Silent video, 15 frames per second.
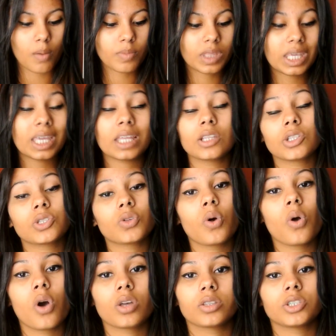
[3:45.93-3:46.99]
The
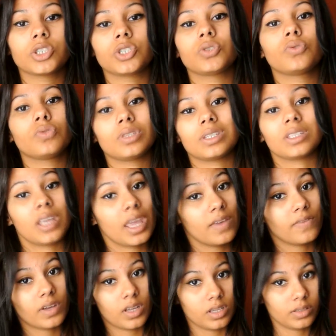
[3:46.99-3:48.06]
insole on the shoes is
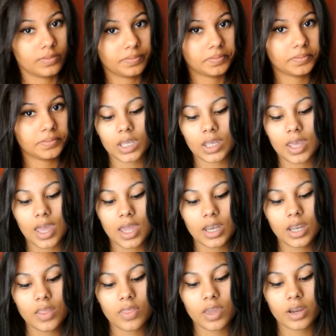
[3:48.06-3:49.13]
Ava.
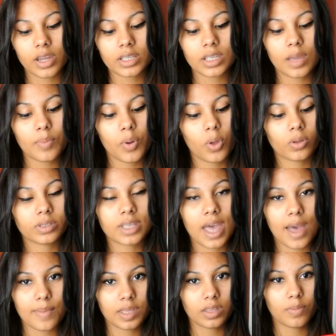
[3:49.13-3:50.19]
And there is a pull
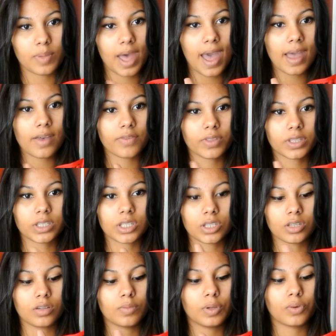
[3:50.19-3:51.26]
tab in the back. This is
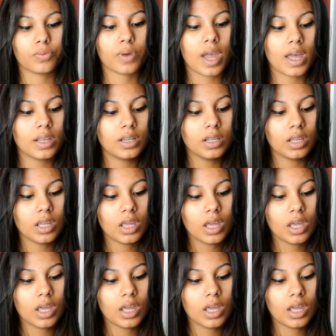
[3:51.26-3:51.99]
going to be red.